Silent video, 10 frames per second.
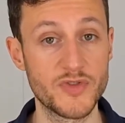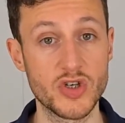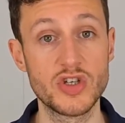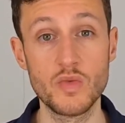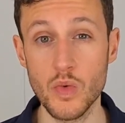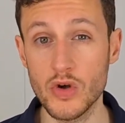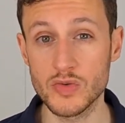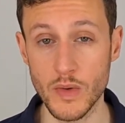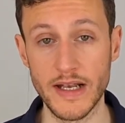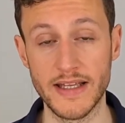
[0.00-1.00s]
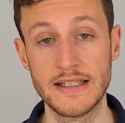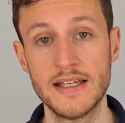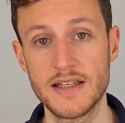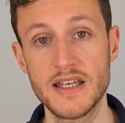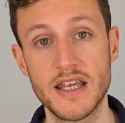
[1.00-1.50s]
So she was willing
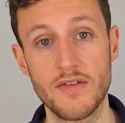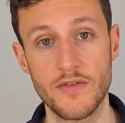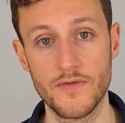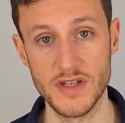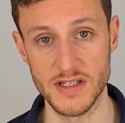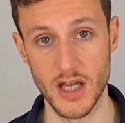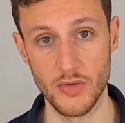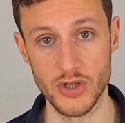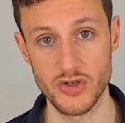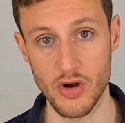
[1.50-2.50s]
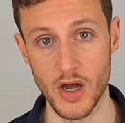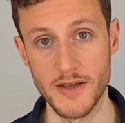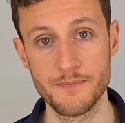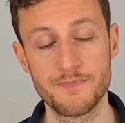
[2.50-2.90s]
to give physio a try.